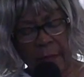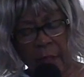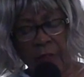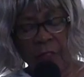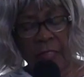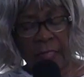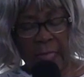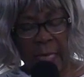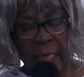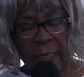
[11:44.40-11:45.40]
The
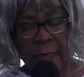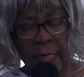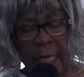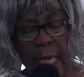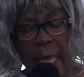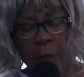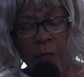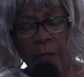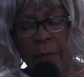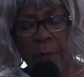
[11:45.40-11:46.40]
Philistines. And
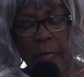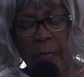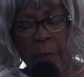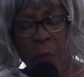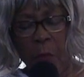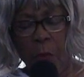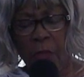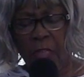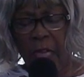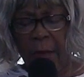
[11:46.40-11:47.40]
when the people were
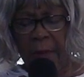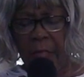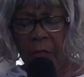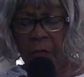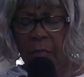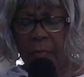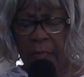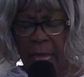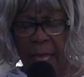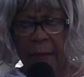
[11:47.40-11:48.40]
come into the
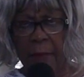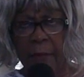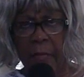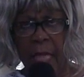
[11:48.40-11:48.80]
camp,